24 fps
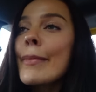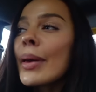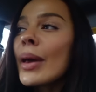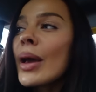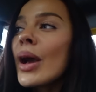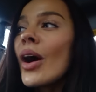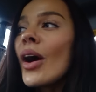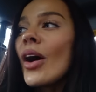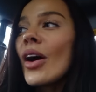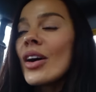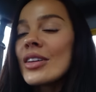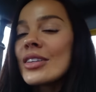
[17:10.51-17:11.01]

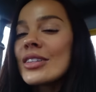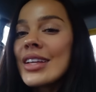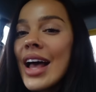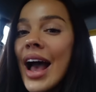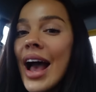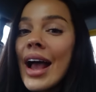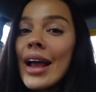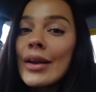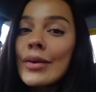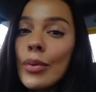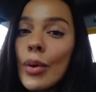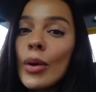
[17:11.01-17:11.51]
because
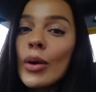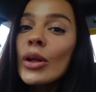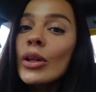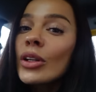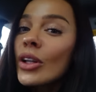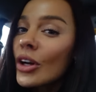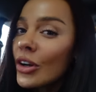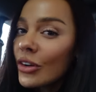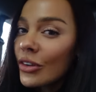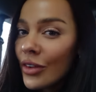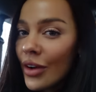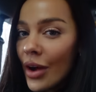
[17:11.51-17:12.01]
I'd want to
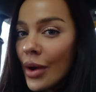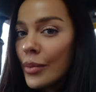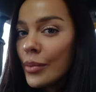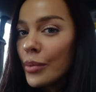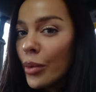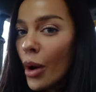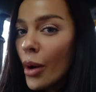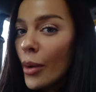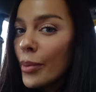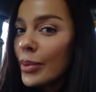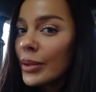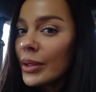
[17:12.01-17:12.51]
look around
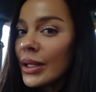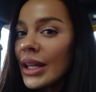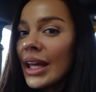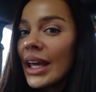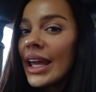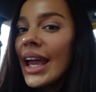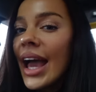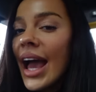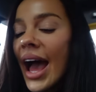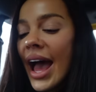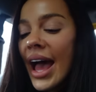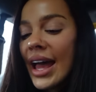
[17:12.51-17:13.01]

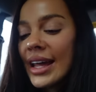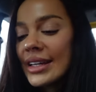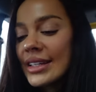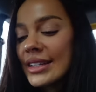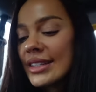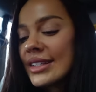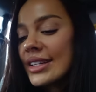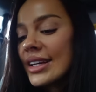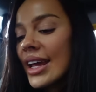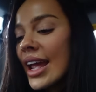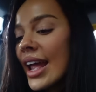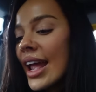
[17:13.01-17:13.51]
properly
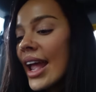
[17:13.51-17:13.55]
and